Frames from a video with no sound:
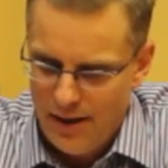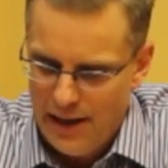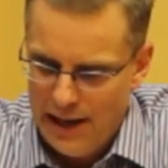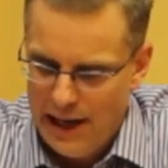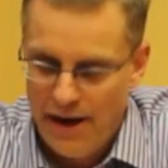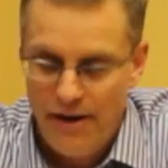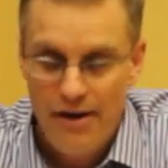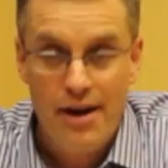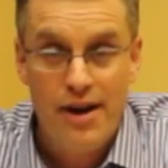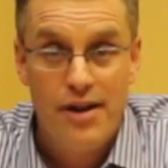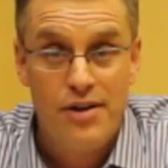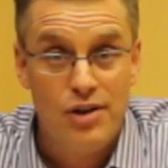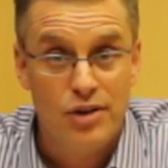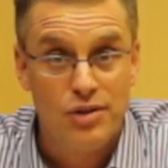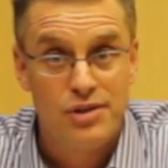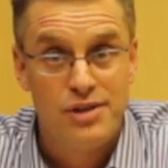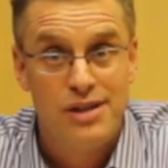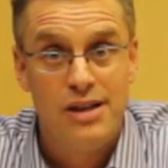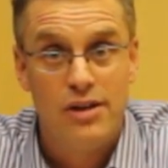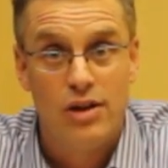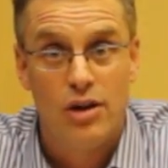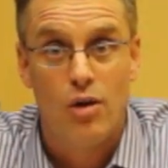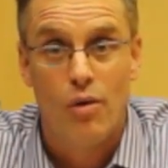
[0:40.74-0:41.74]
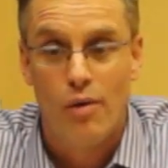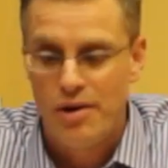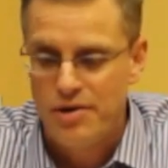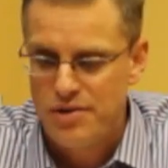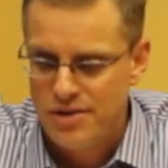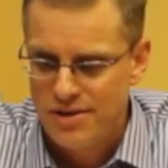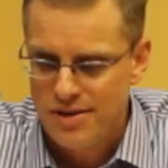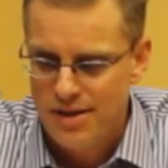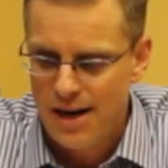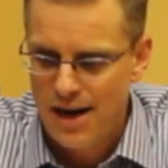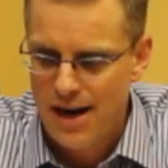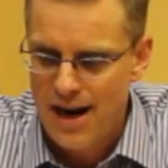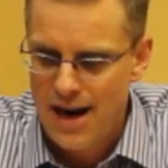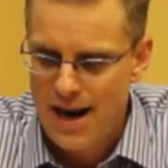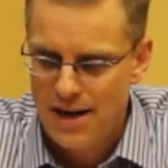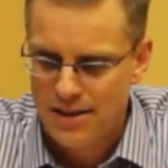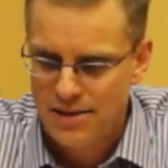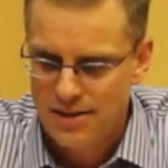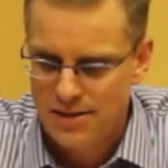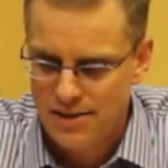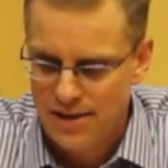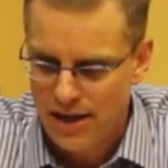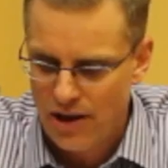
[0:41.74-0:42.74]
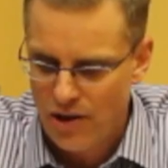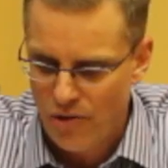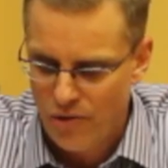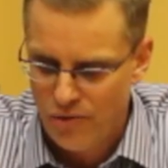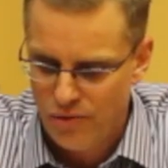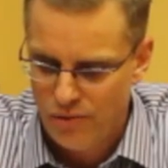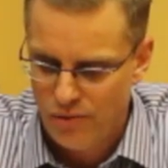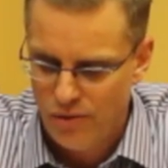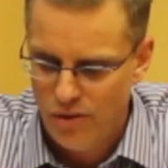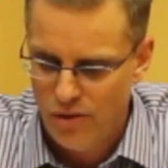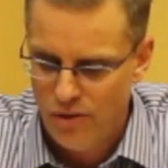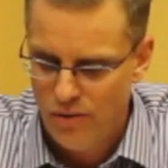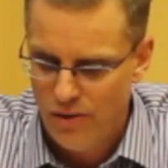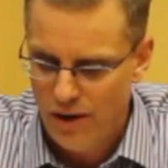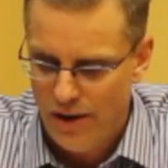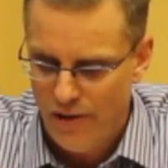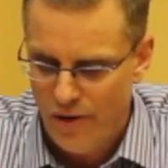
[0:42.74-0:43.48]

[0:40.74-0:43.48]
And you'll see the questions that I ask as I go through.